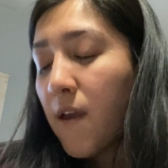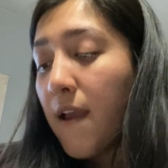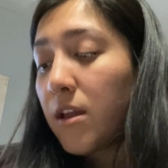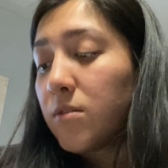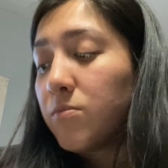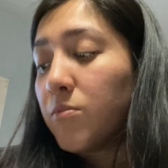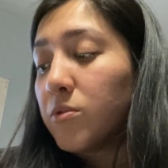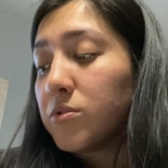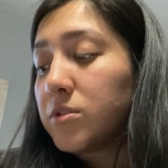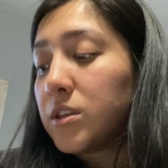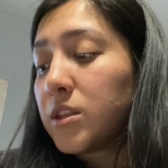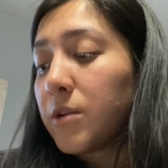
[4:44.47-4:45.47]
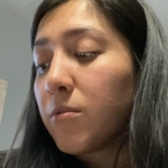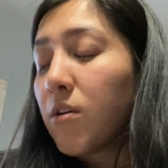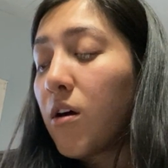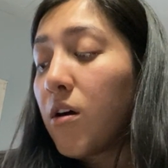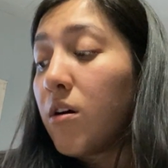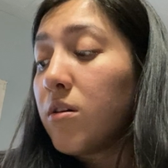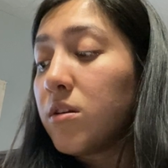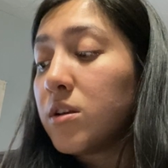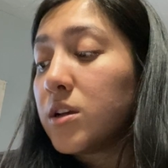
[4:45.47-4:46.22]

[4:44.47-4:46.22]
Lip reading: And mostly they were all